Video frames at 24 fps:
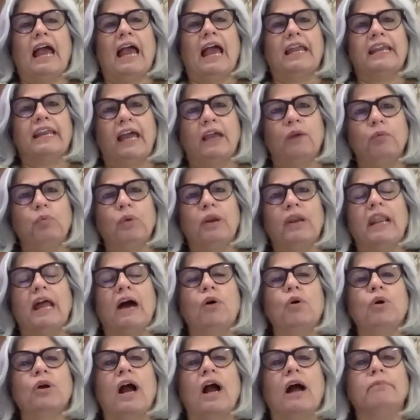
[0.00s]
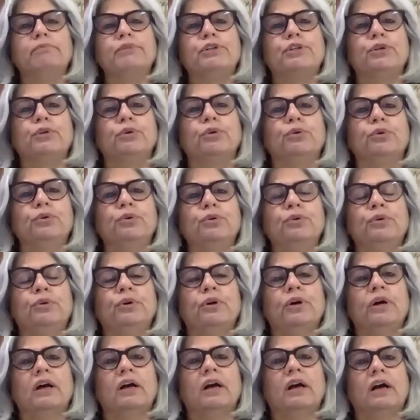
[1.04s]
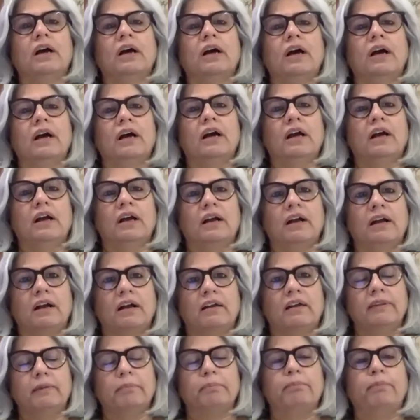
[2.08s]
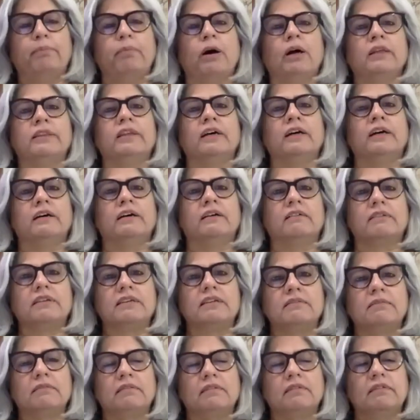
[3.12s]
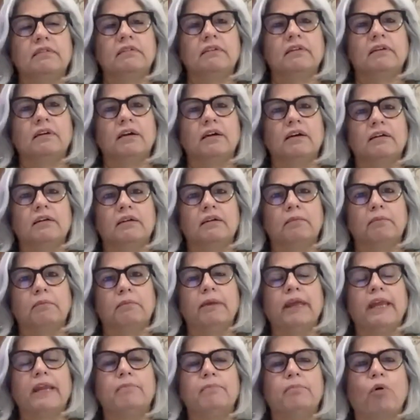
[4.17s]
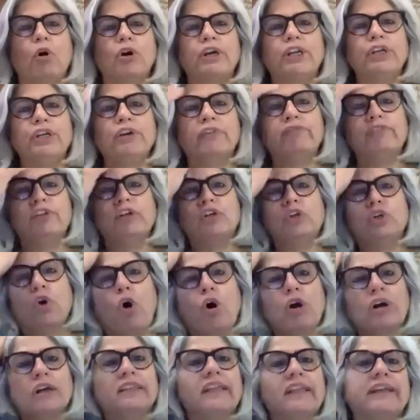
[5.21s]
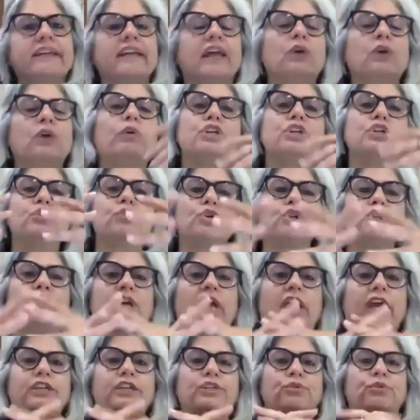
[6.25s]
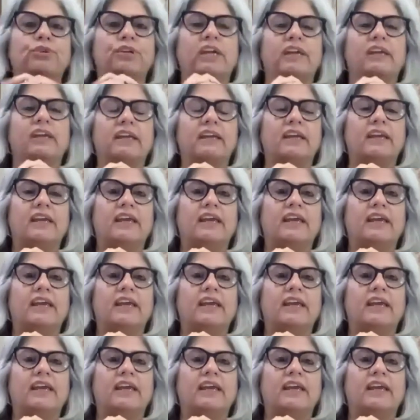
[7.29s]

And I will now come to the main body of the talk that I wish to share today.